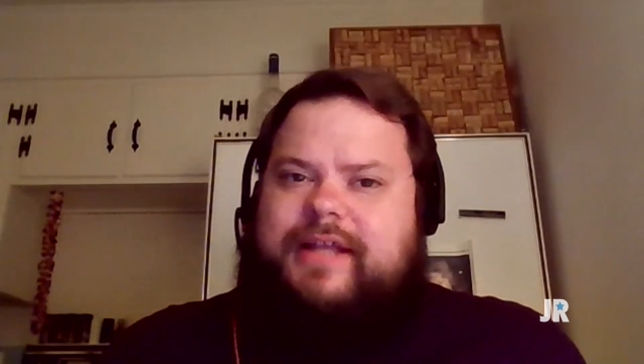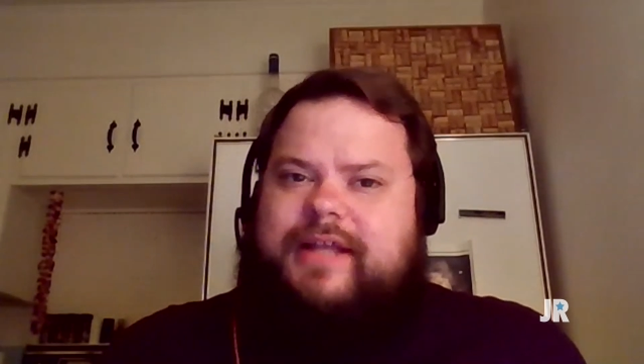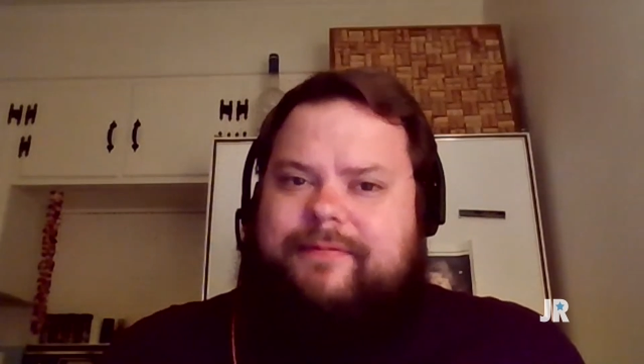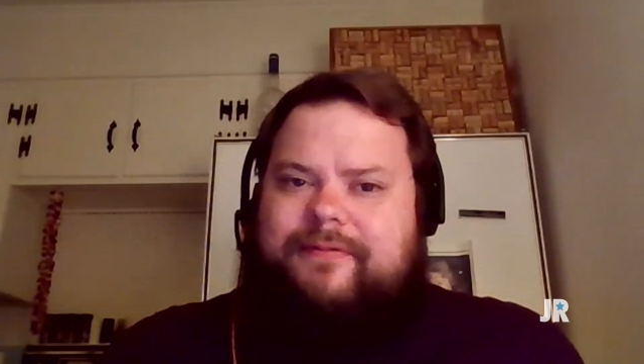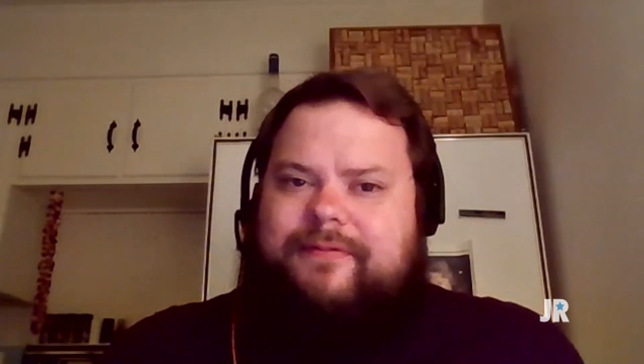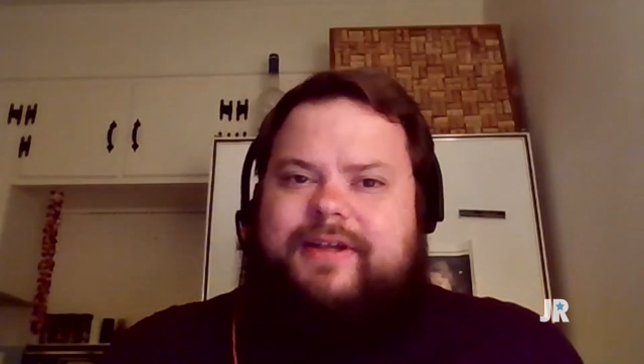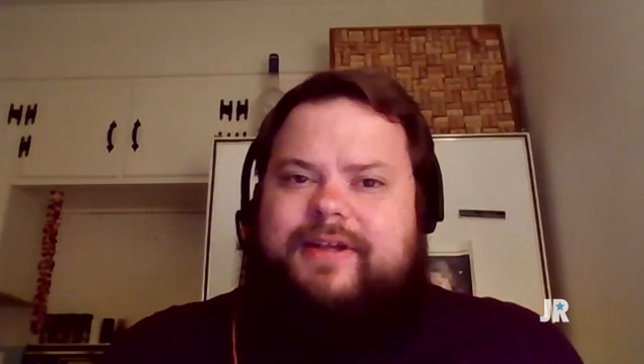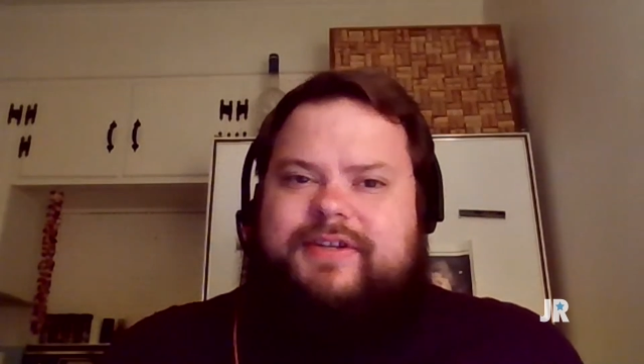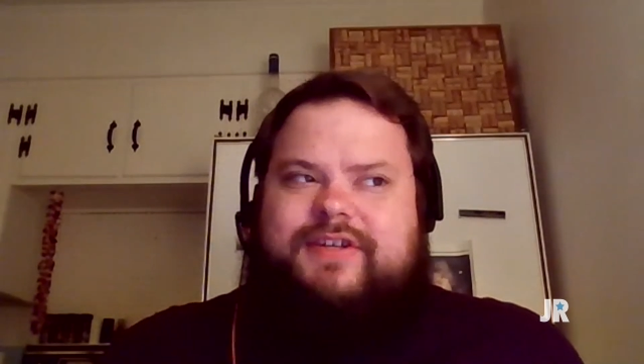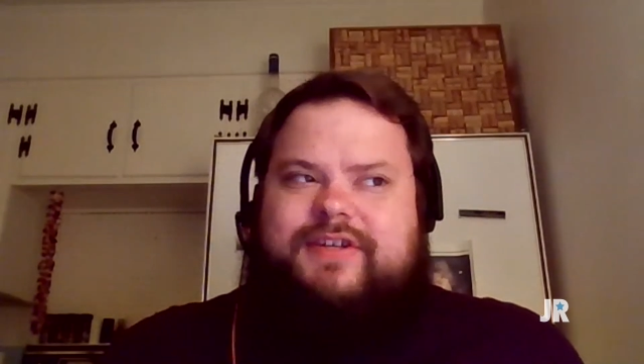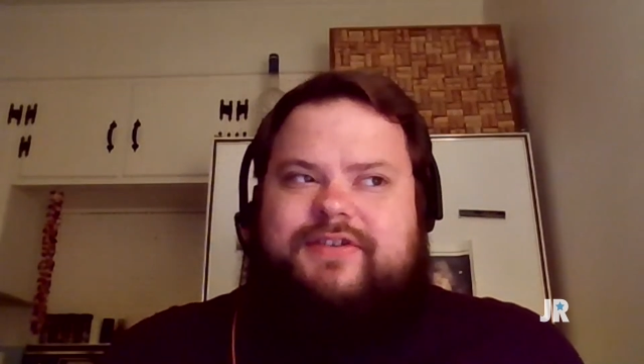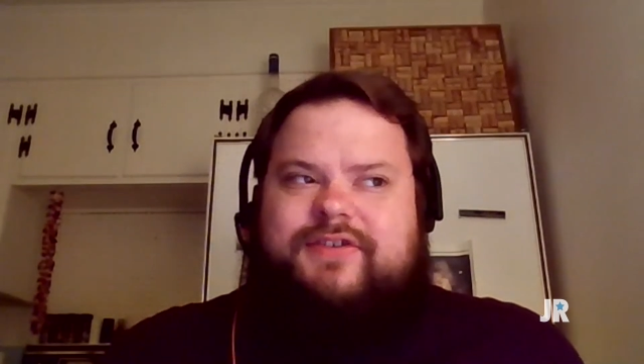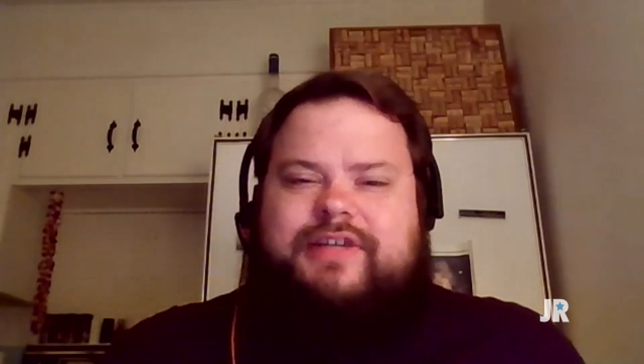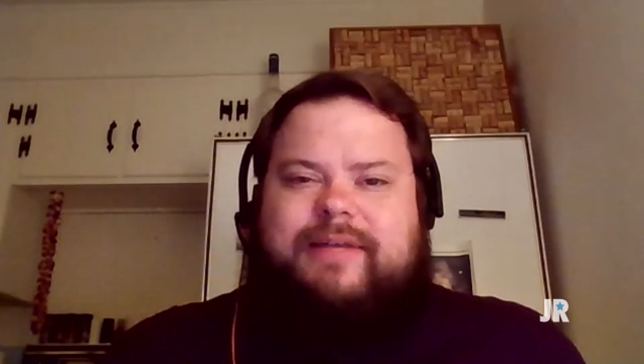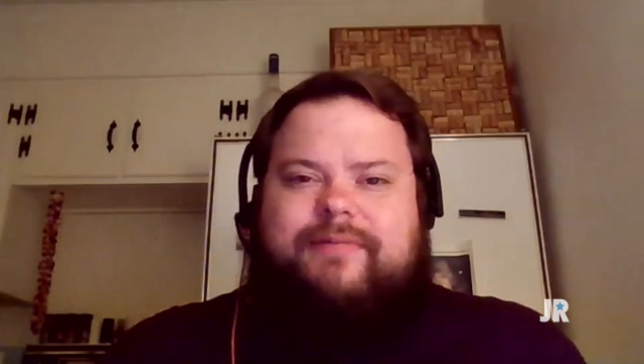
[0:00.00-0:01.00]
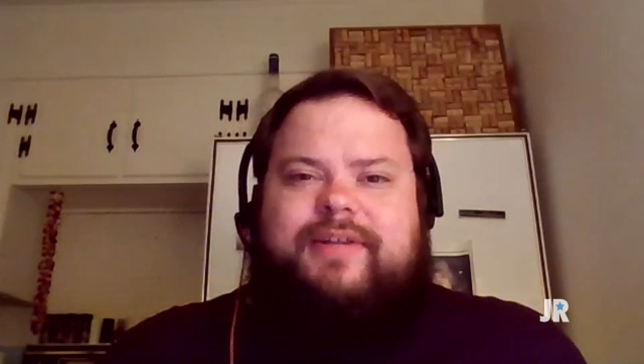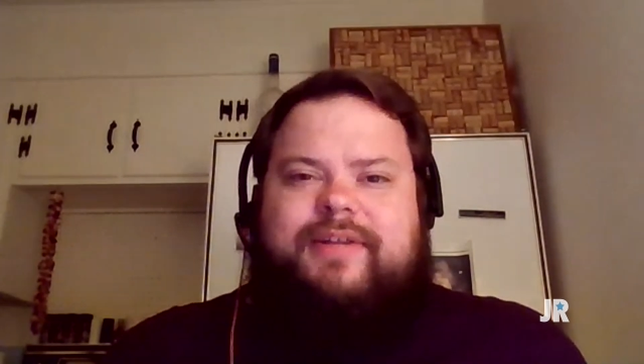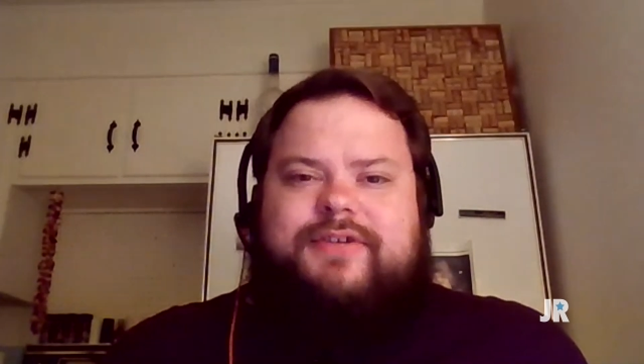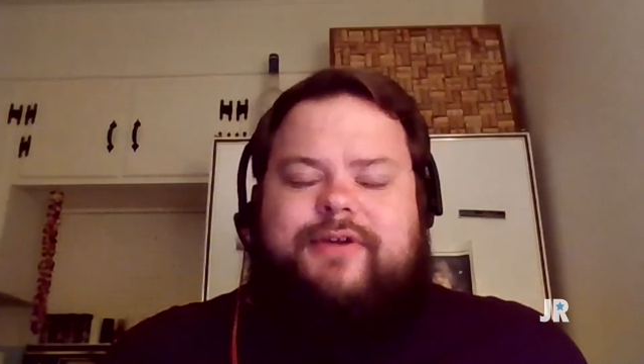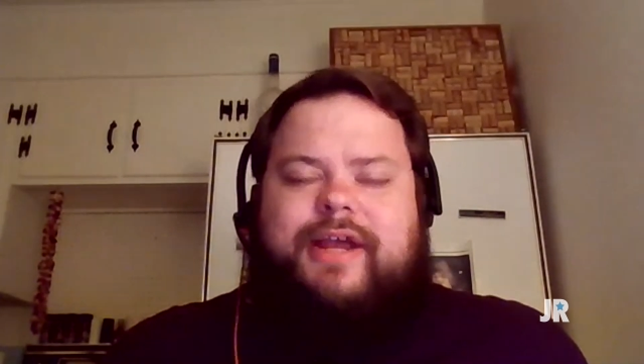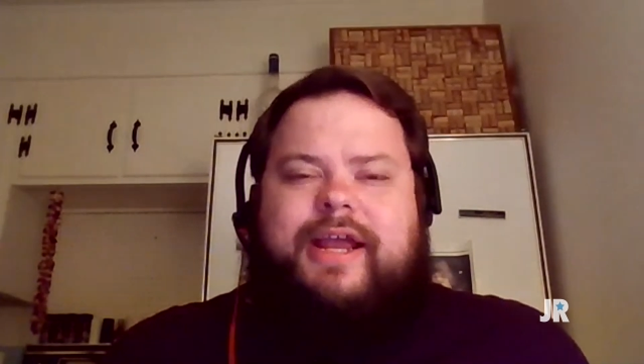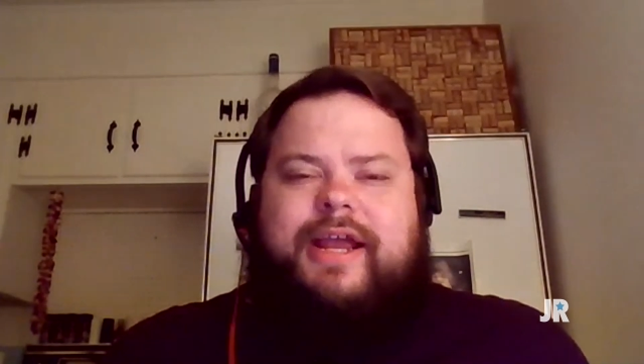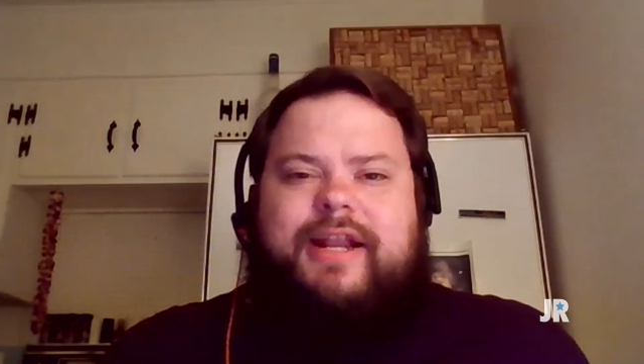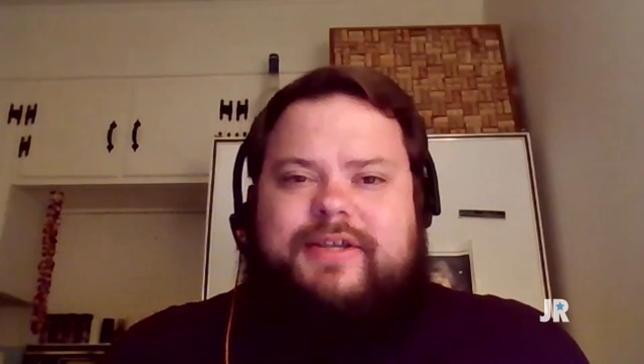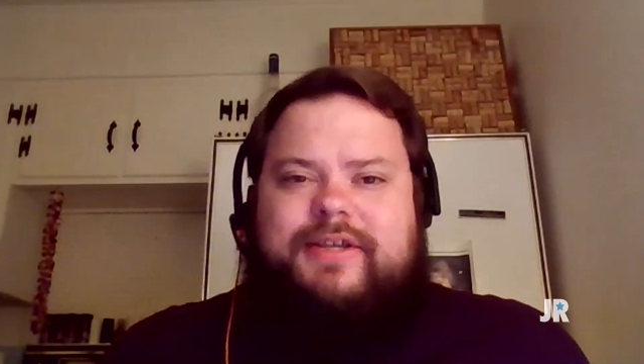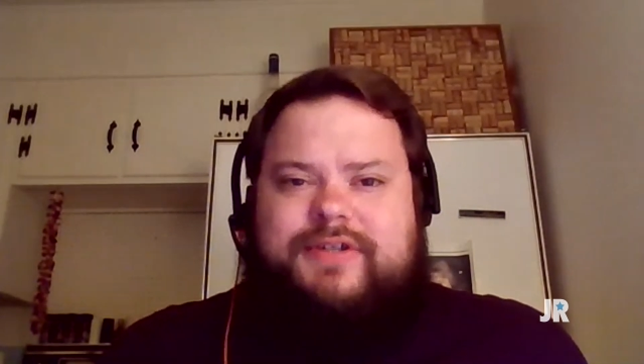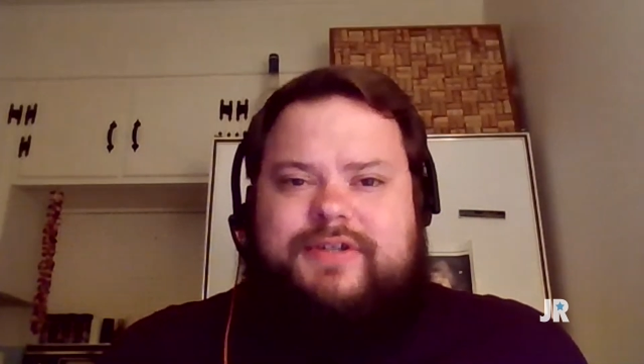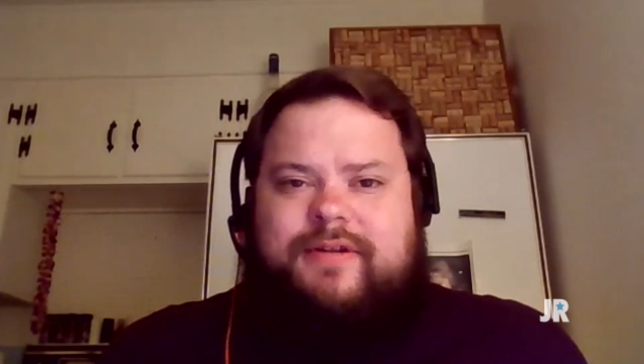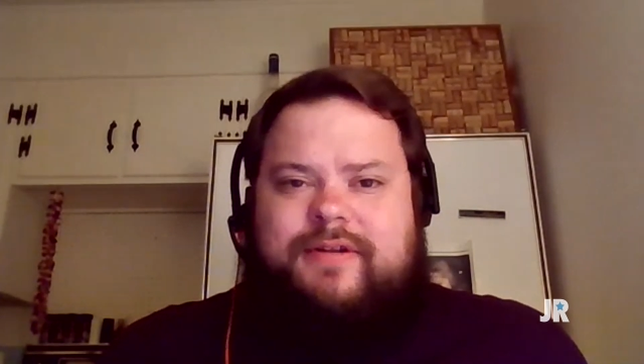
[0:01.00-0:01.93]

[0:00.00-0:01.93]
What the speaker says: that phrase since the 70s or 80s.